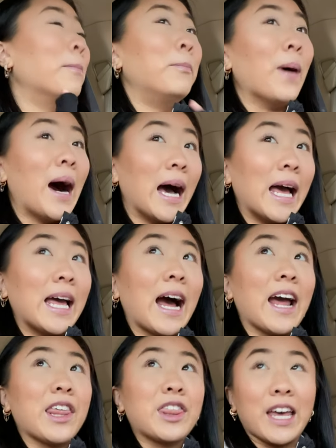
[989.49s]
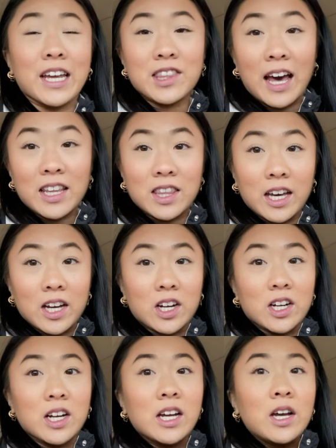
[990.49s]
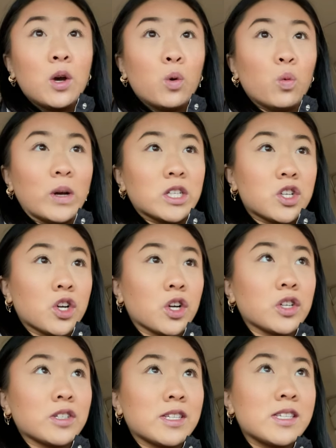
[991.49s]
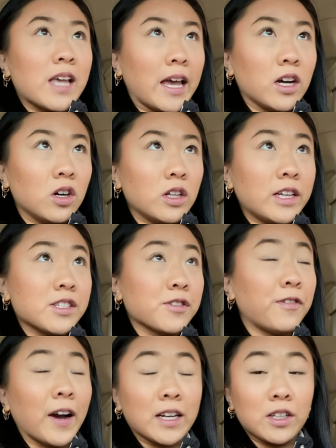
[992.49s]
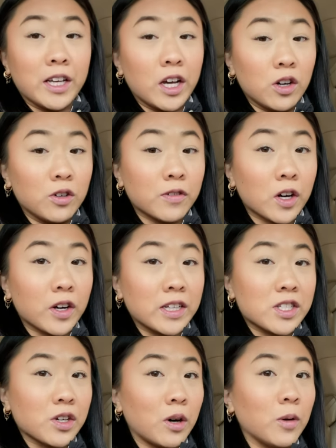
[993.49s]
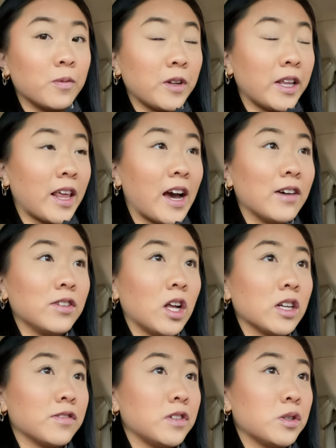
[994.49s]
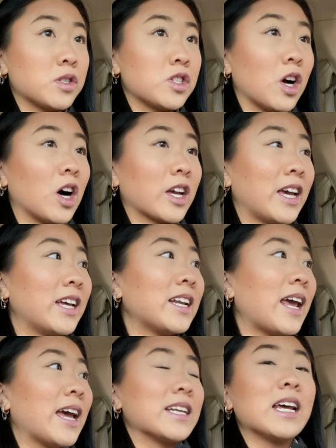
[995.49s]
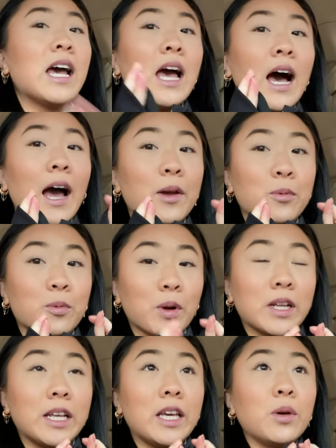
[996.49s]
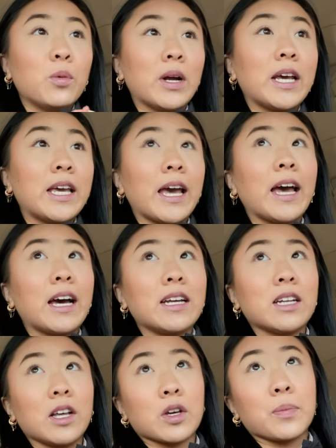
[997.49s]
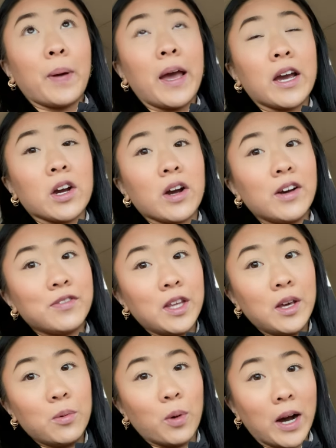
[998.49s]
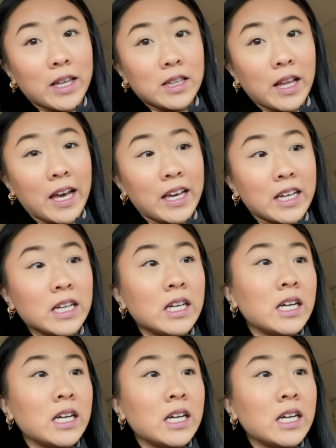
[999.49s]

but I think that their winter sale is finally over. And so hopefully they have a lot of new stock in. And I really want to get another pair of the wide leg